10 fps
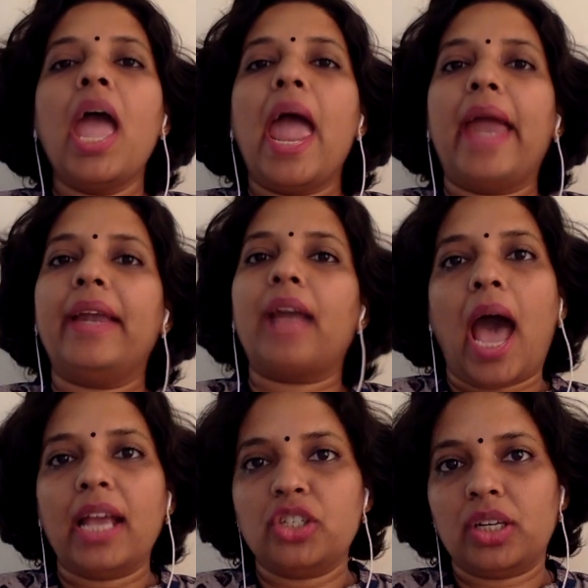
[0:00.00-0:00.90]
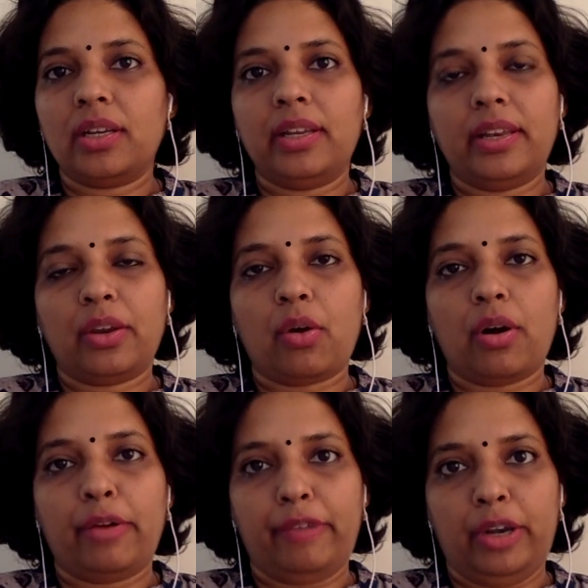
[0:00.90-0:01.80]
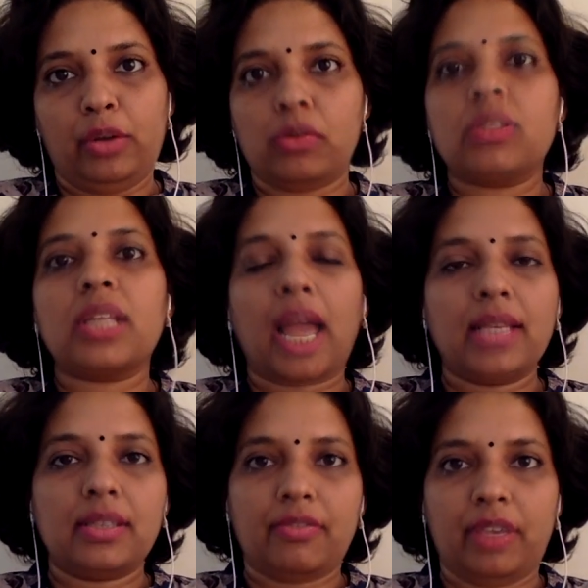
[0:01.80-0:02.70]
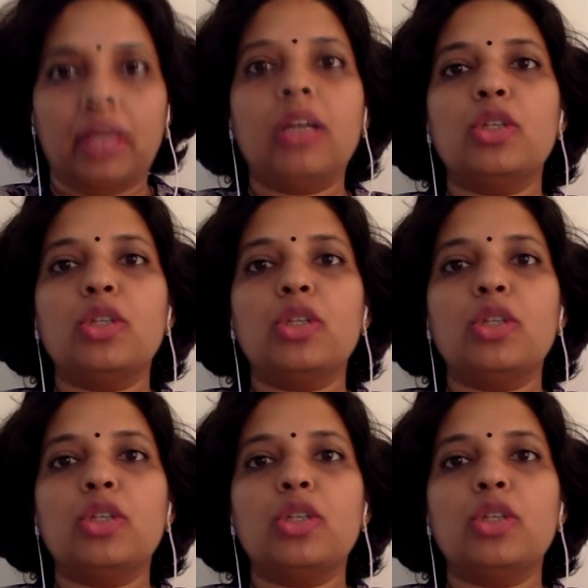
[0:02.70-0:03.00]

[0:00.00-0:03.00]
And I generally record videos thrice a week,